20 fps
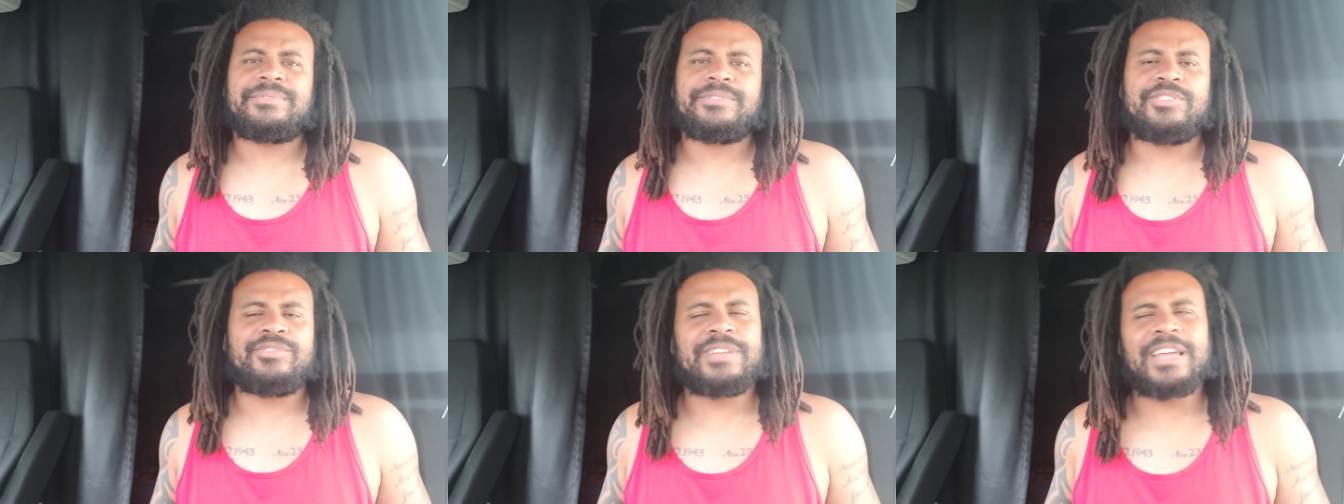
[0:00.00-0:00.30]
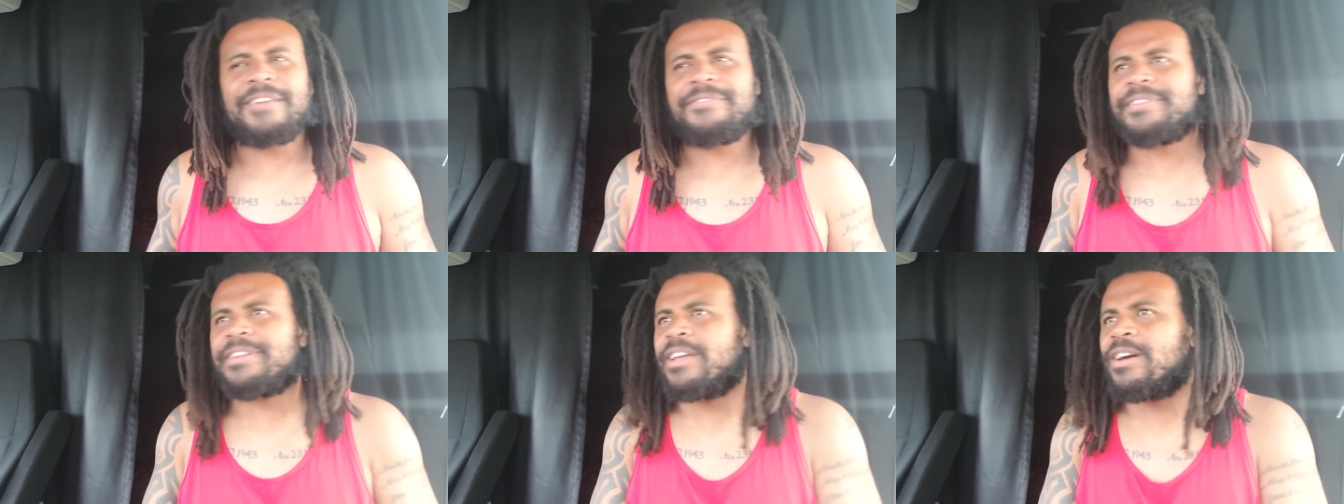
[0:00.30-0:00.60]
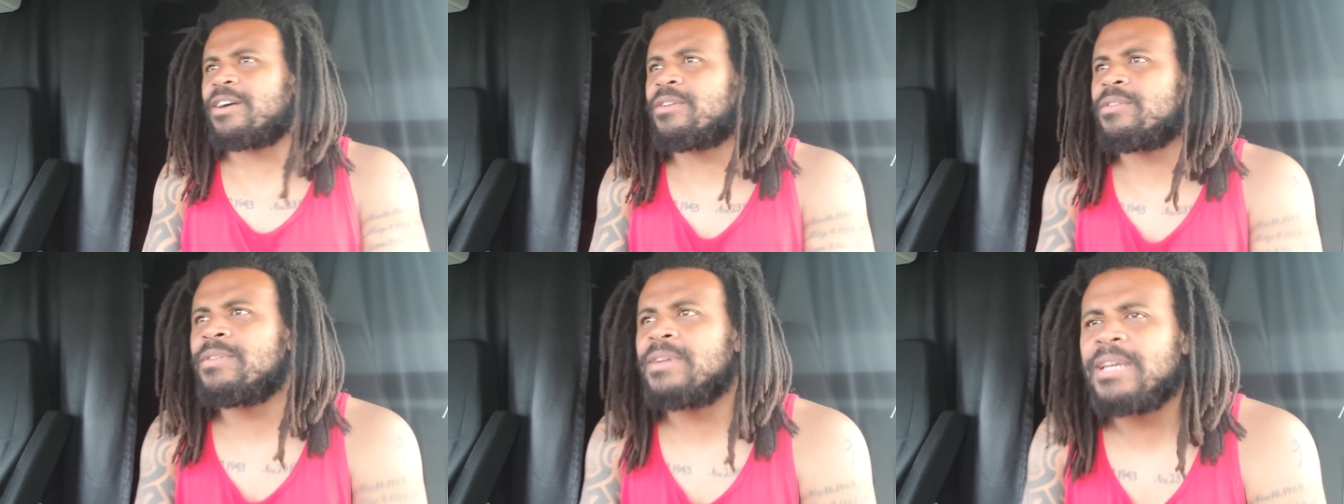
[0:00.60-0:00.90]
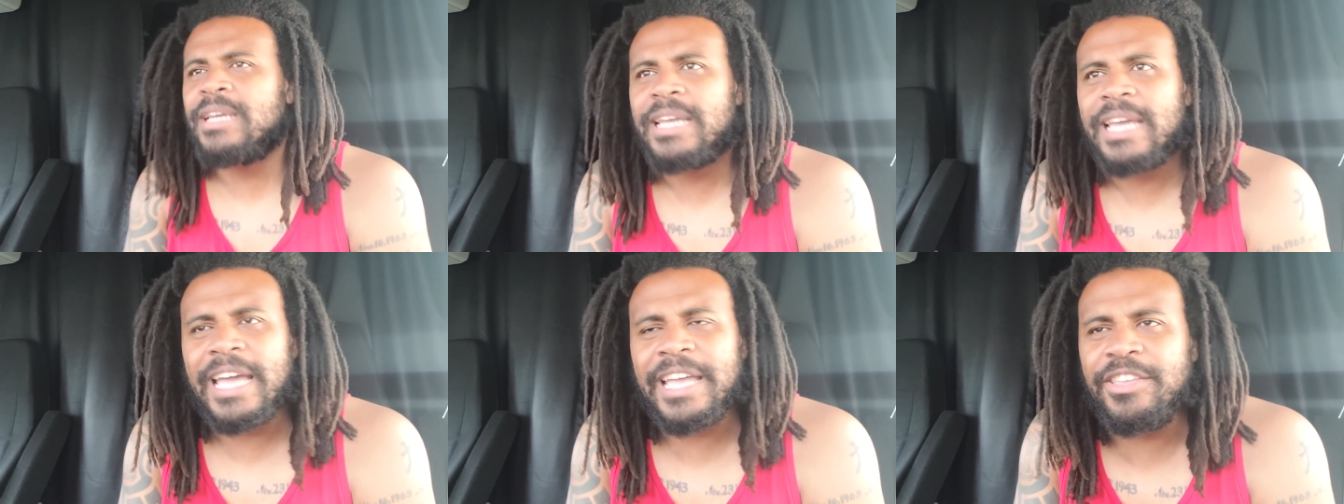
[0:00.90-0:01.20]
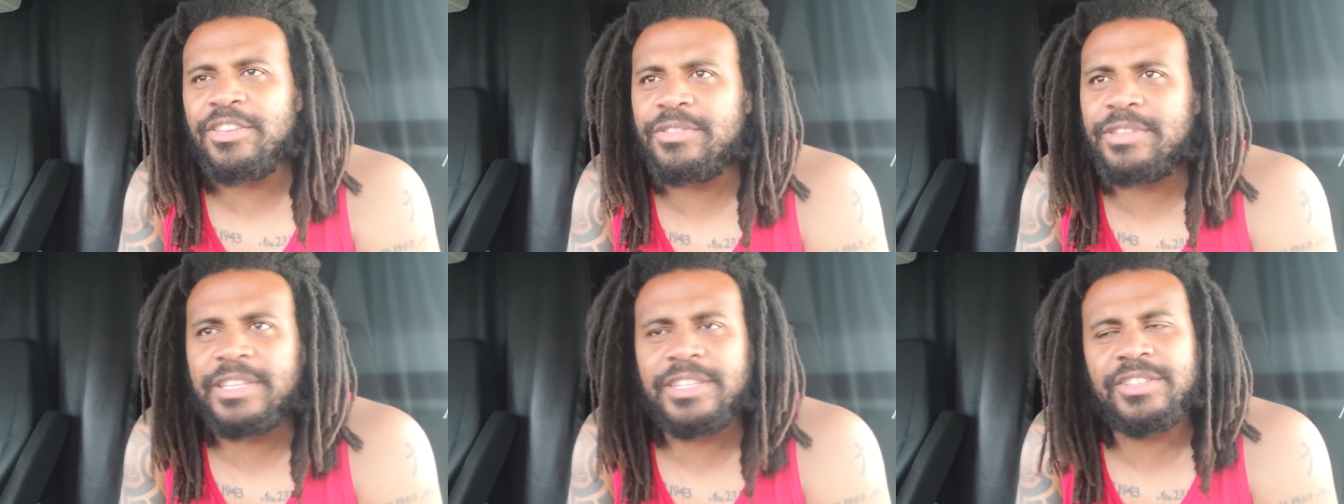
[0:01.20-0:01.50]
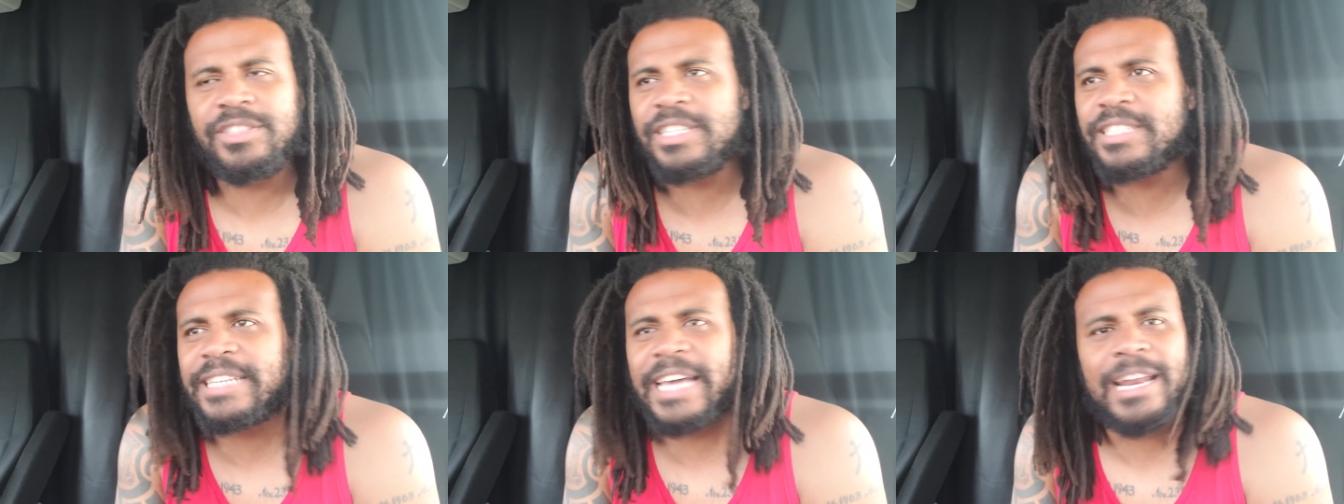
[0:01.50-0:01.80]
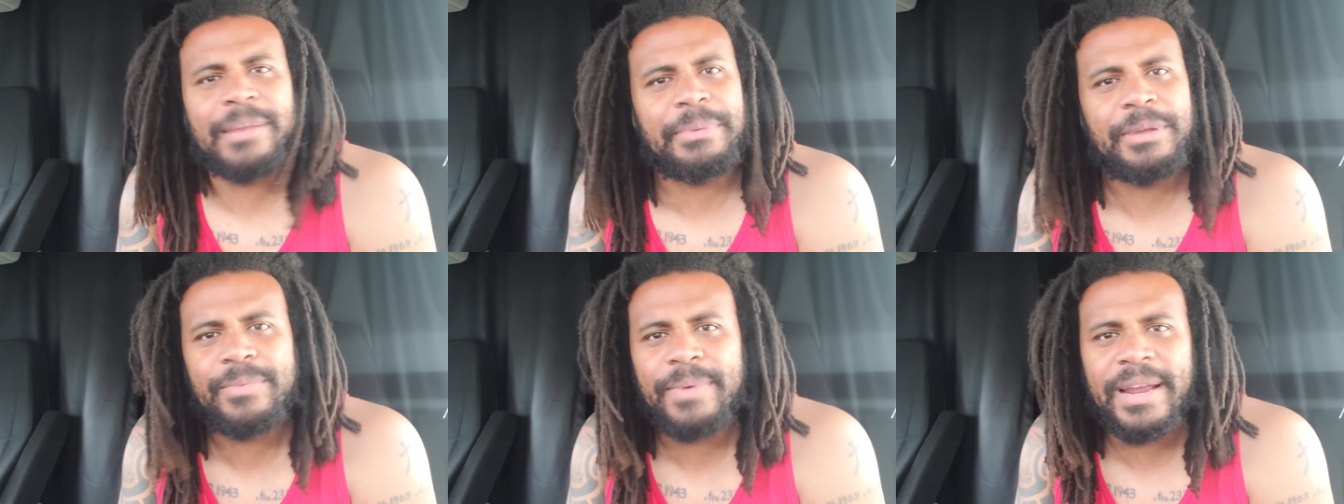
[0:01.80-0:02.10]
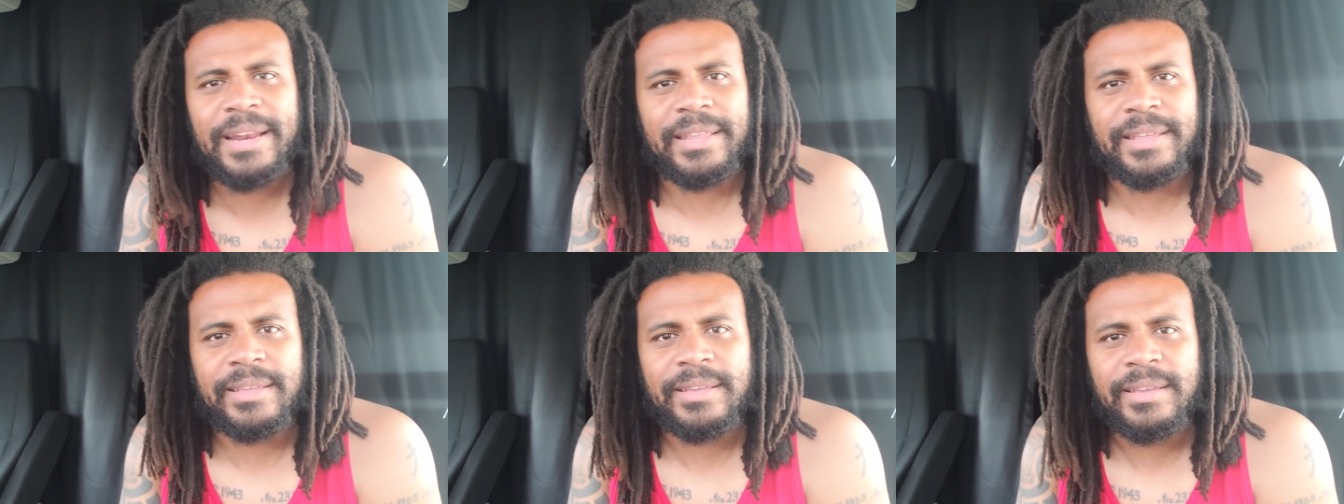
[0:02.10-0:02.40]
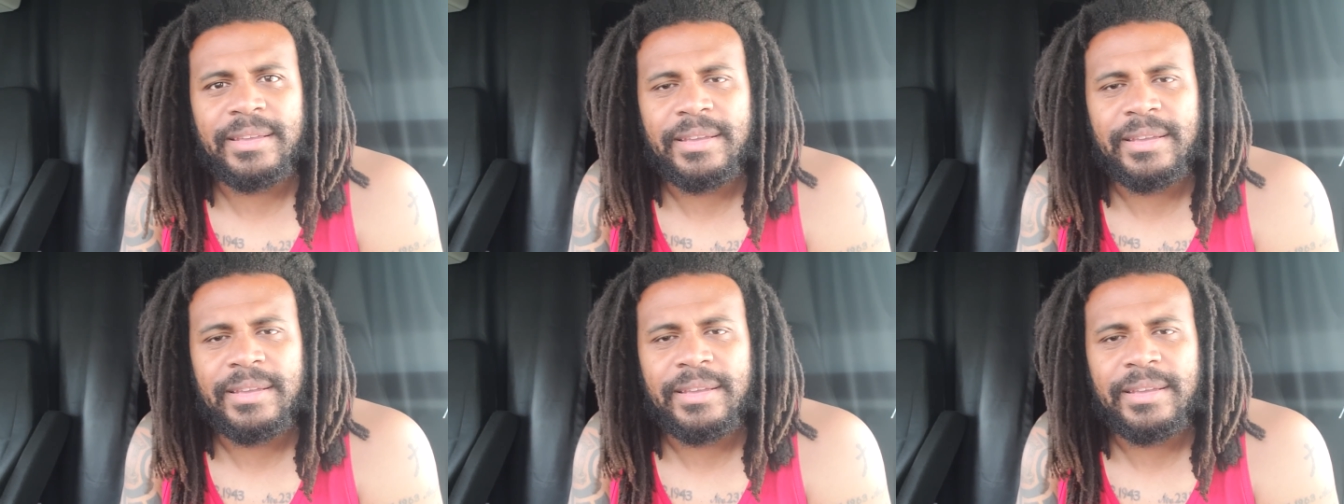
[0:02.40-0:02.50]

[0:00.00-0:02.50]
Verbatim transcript: You never know, and you you just gotta be ready.